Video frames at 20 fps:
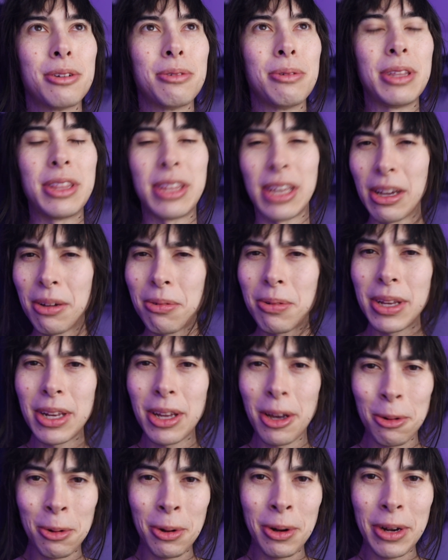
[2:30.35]
we think we
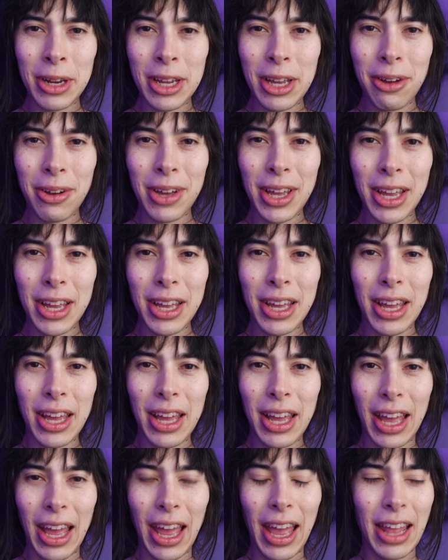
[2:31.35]
know where we're going
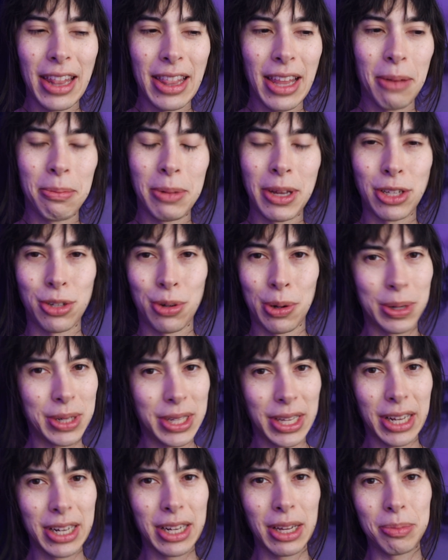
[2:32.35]
and then we
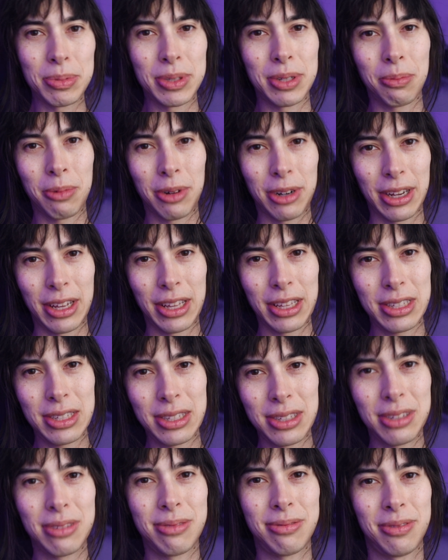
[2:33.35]
totally end up somewhere
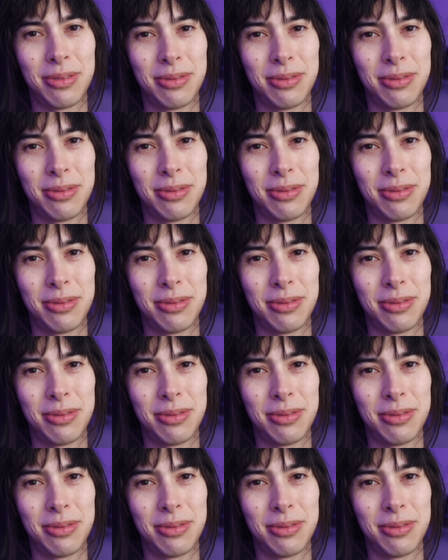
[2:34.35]
else.